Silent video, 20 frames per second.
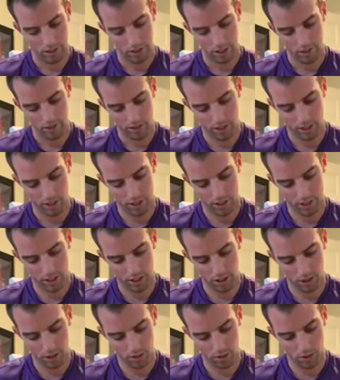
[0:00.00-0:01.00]
If it
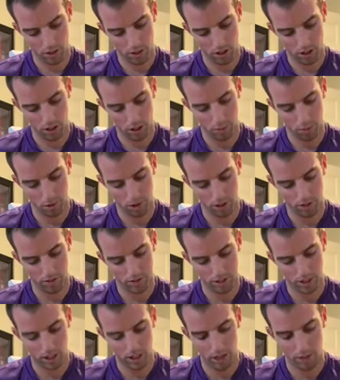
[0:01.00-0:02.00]
continues for a long period of
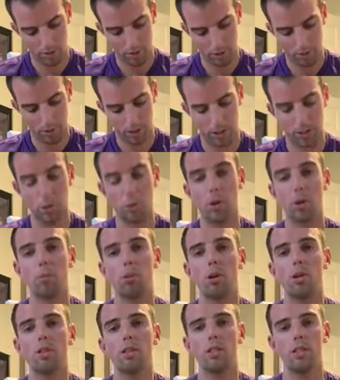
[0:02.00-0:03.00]
time, especially when a
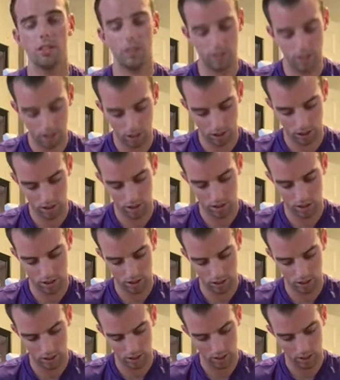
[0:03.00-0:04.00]
person is young,
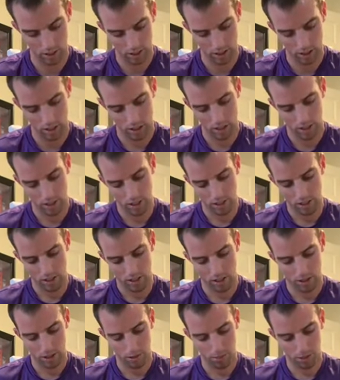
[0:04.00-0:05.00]

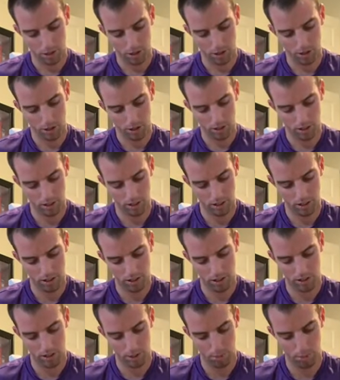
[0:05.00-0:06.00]
they
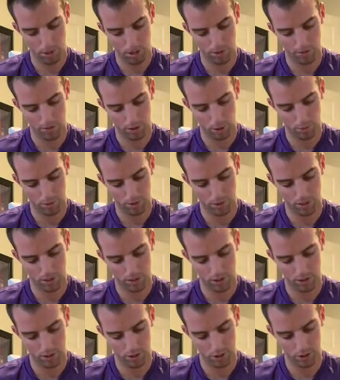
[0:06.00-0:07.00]
may develop
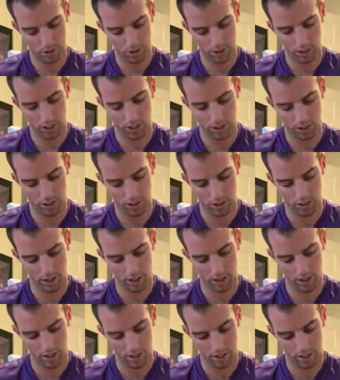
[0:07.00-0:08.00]
disassociation
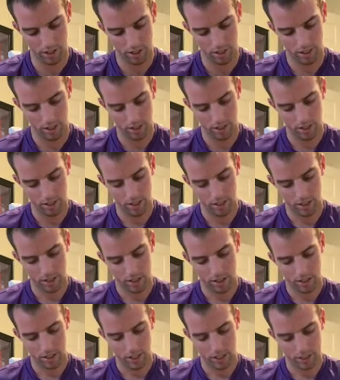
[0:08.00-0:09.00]

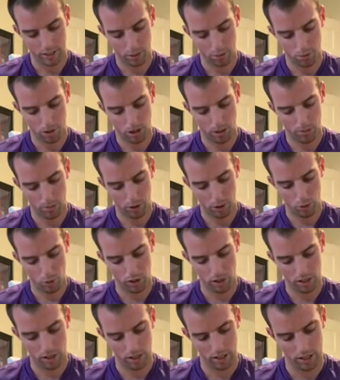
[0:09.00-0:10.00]
as their primary
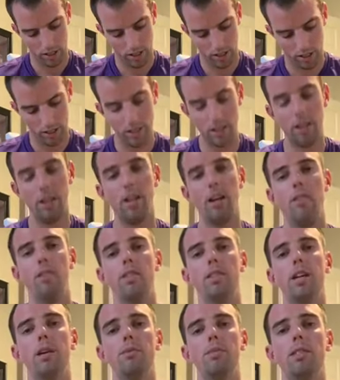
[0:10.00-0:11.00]
way of
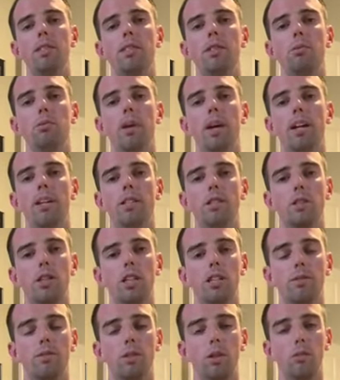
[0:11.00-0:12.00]
attempting to manage
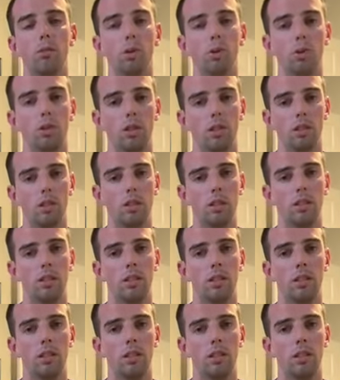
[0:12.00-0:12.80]
stressful emotions.